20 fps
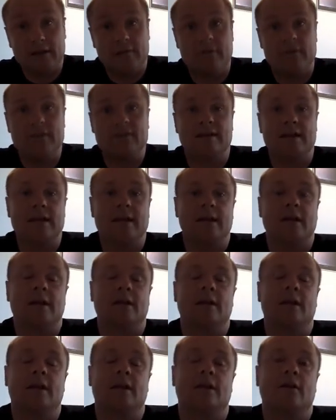
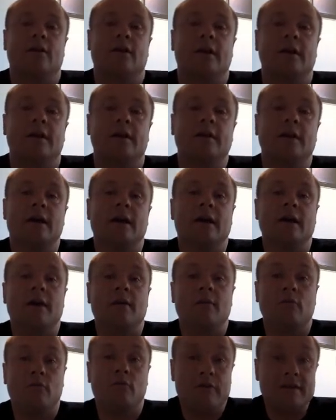originally in Leiden.
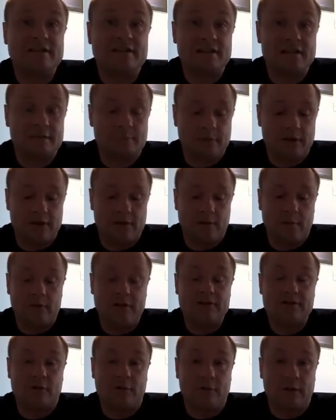More recently it's been done by
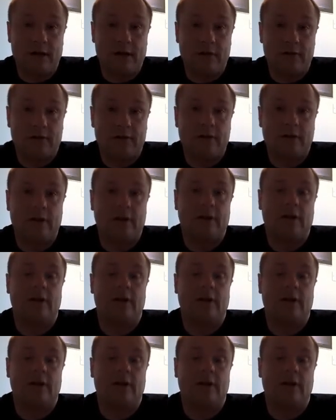Tom Loudon,